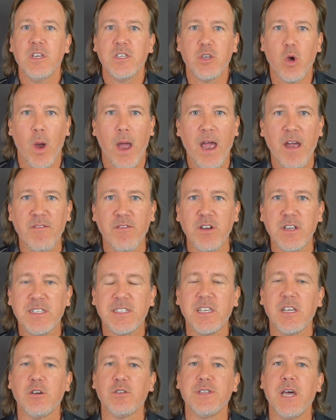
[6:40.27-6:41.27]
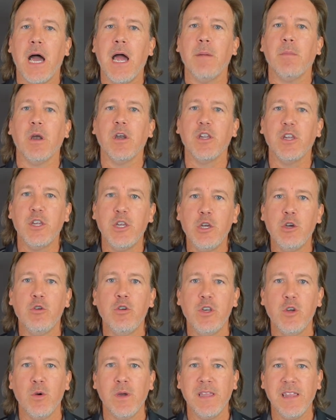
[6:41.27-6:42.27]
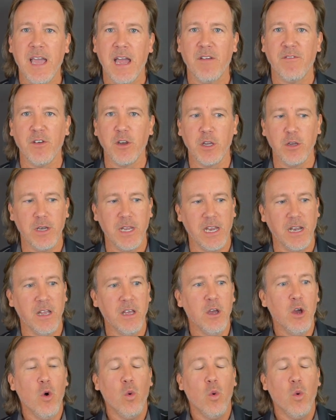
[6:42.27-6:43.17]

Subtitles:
So every single time, are you doing the effort you need?